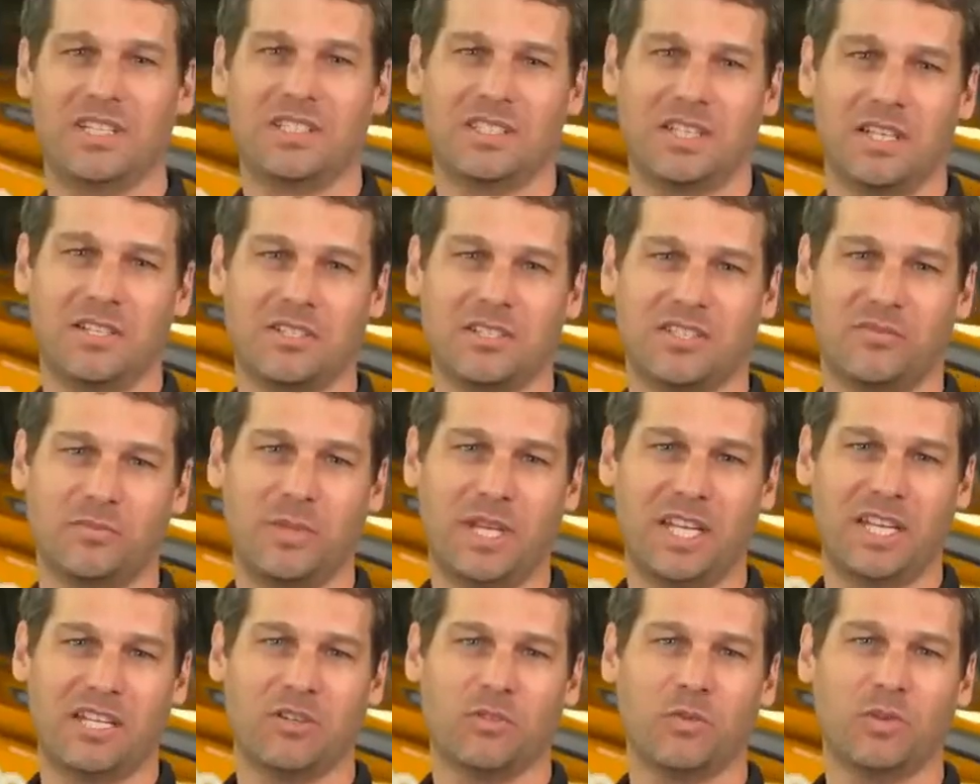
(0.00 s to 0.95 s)
the intention of
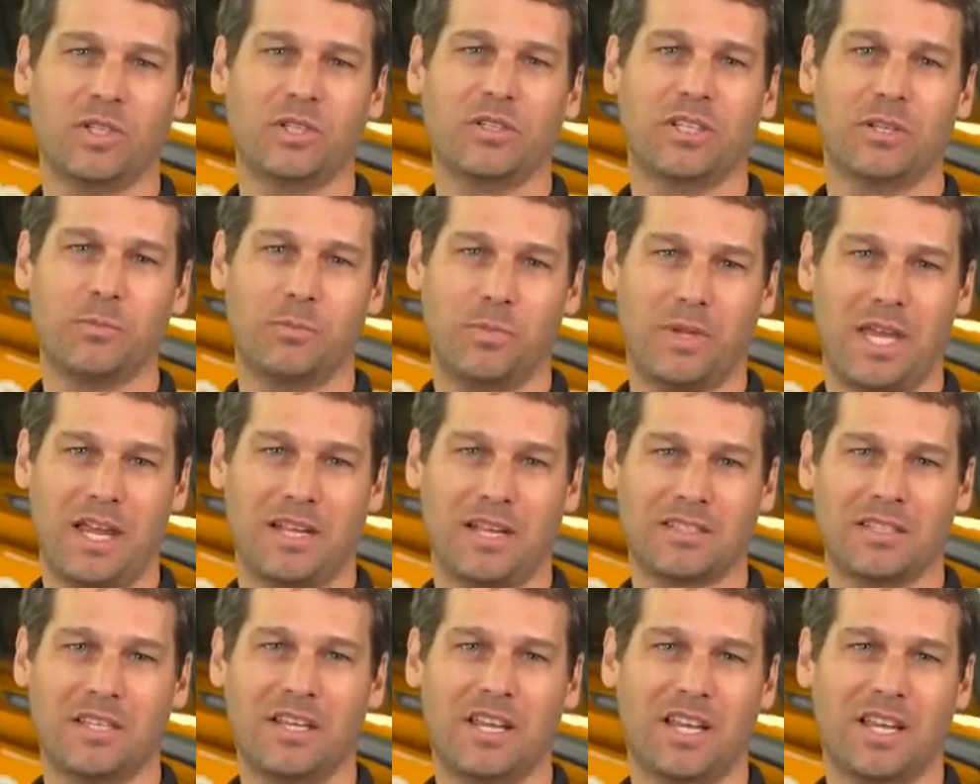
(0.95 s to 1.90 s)
making a real
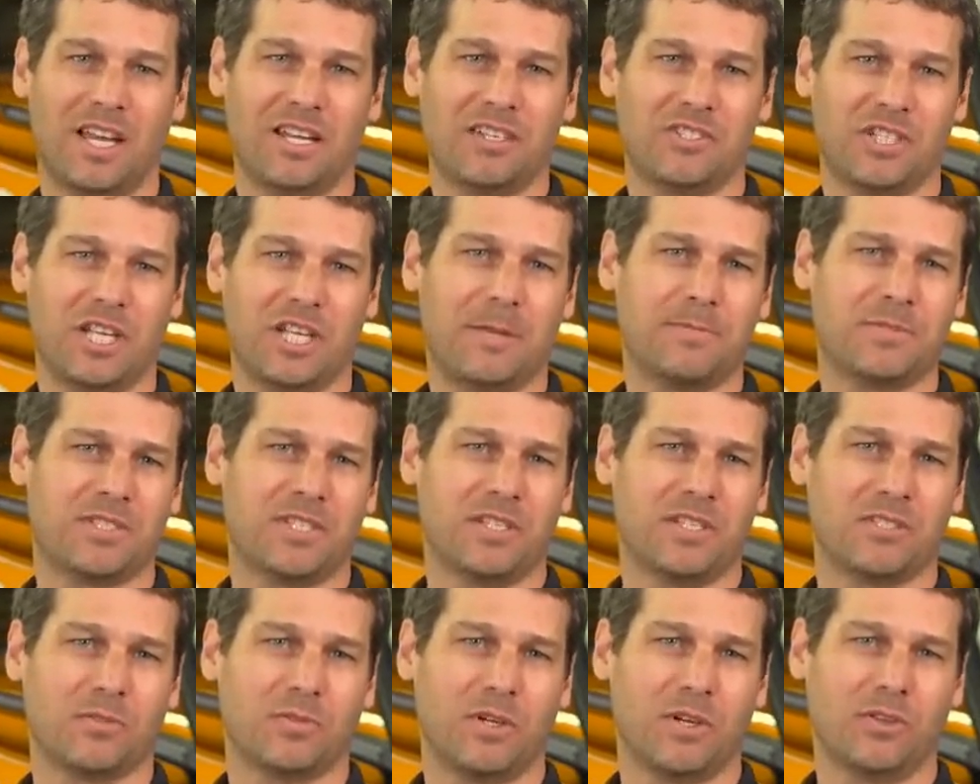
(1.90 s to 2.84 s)
impact on job
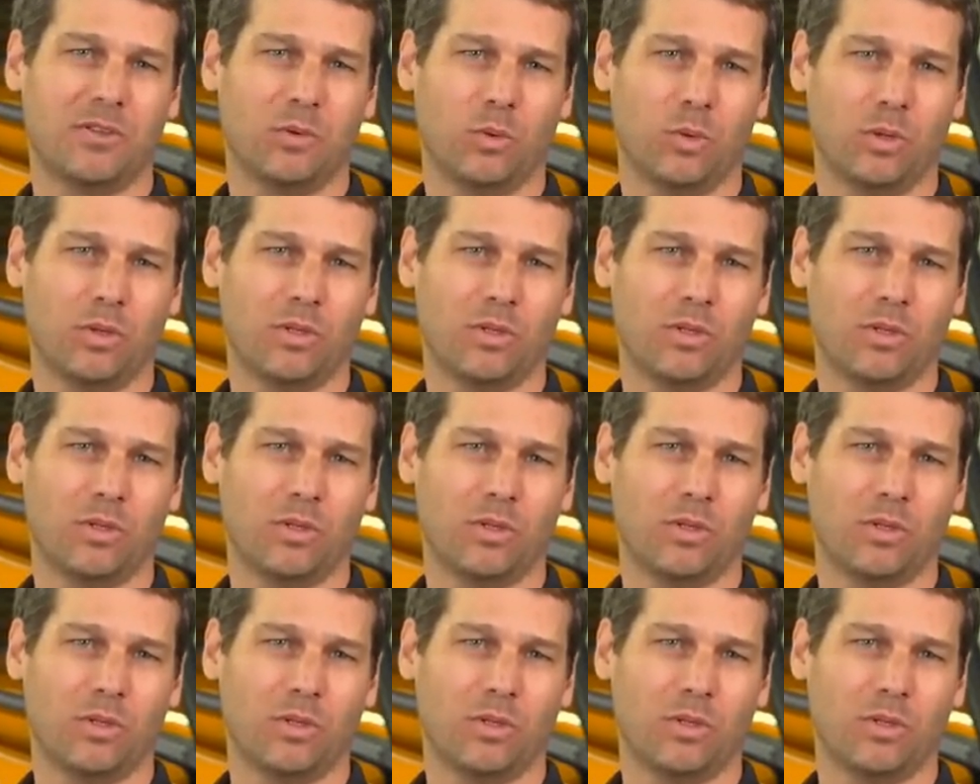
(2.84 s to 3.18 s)
sites around the